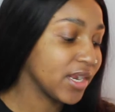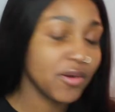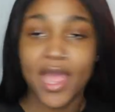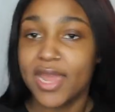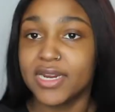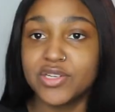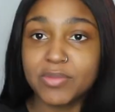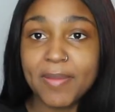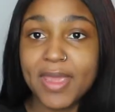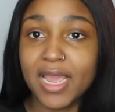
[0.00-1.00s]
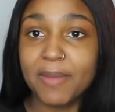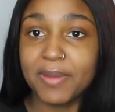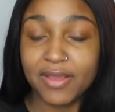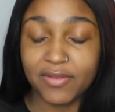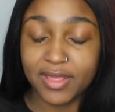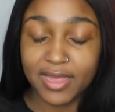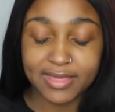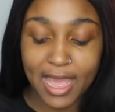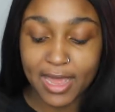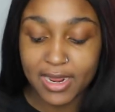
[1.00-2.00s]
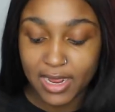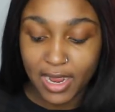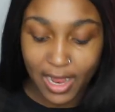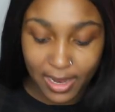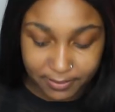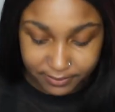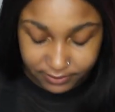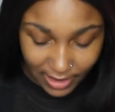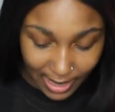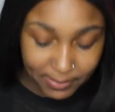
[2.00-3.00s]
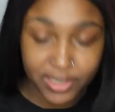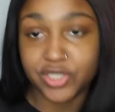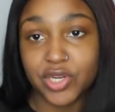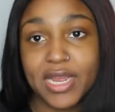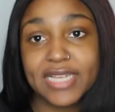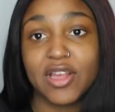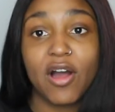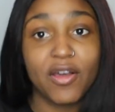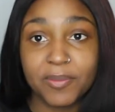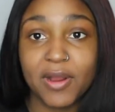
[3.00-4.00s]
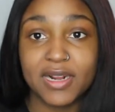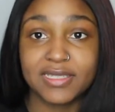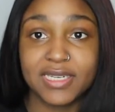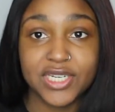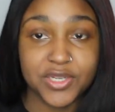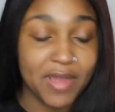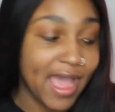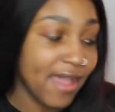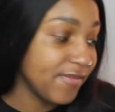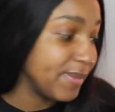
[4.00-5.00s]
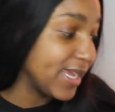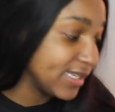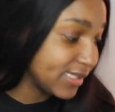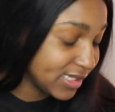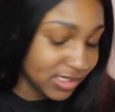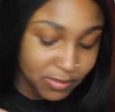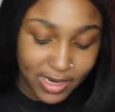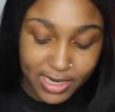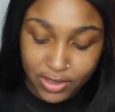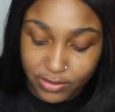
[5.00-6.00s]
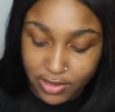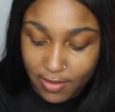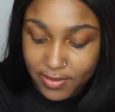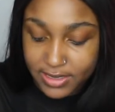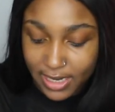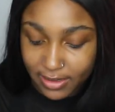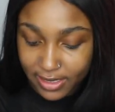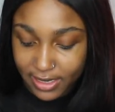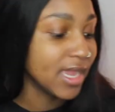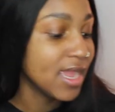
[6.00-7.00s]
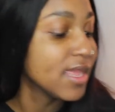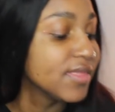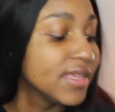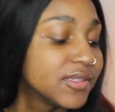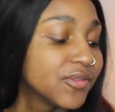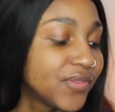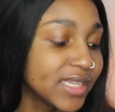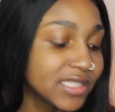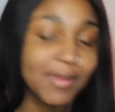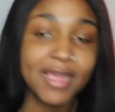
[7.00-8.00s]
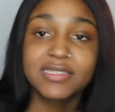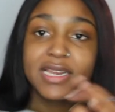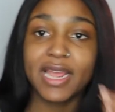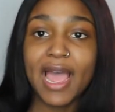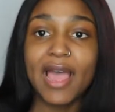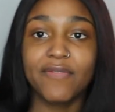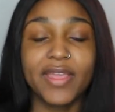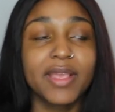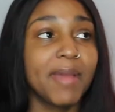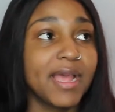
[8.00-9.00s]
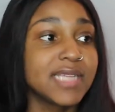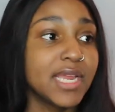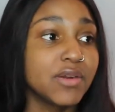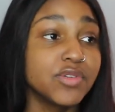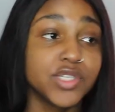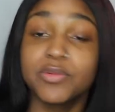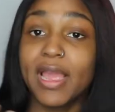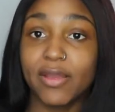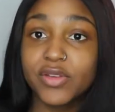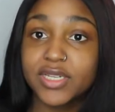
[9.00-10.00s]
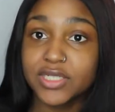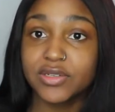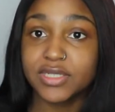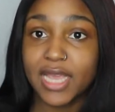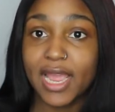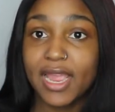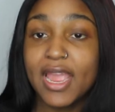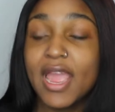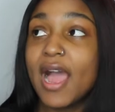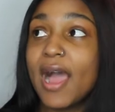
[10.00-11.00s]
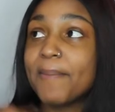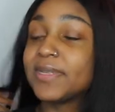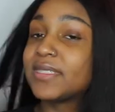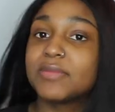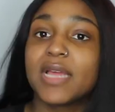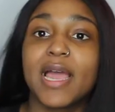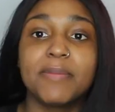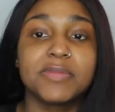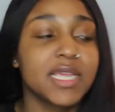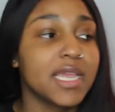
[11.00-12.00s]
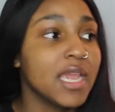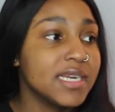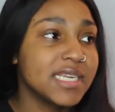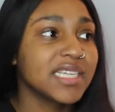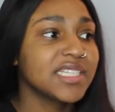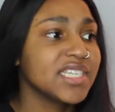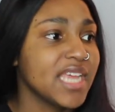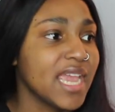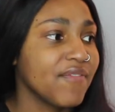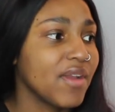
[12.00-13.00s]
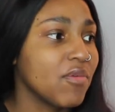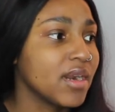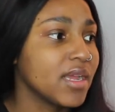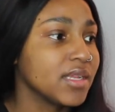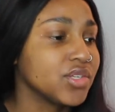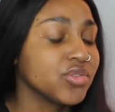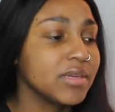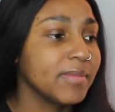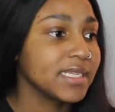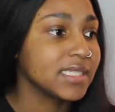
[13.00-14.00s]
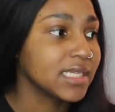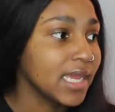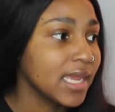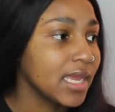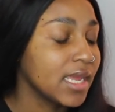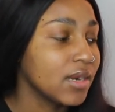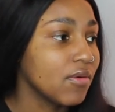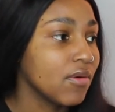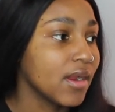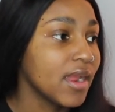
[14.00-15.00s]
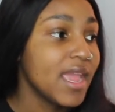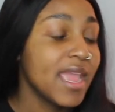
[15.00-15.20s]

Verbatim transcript: go ahead and do my makeup and everything like that, I'm going to show you guys all the products that I do have, because this is what I use on the daily. These face masks that I have, like masks I don't do every single day, but sometimes like these, like today, if I want to treat my skin or